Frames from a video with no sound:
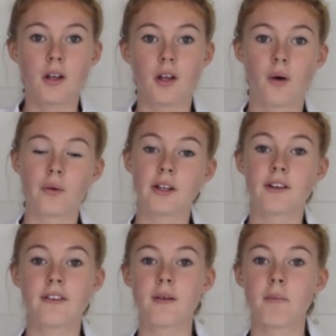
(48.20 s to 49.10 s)
Not only
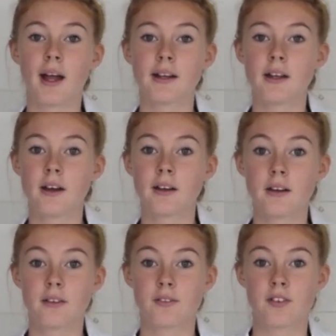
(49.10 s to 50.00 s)
does the
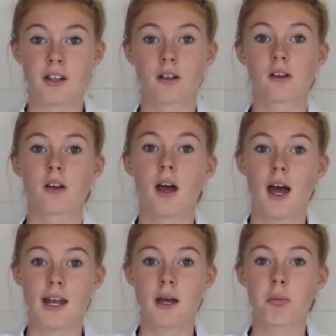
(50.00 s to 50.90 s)
magnetic field
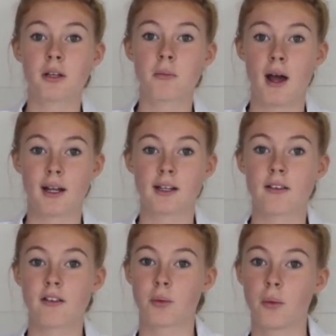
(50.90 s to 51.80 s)
enable the
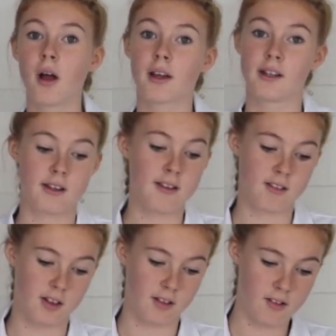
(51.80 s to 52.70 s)
magnets to work in the
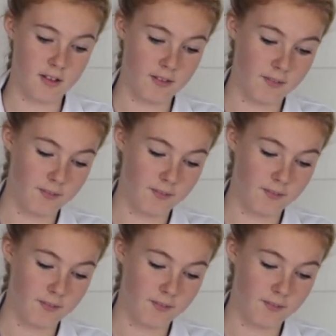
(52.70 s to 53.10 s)
distance,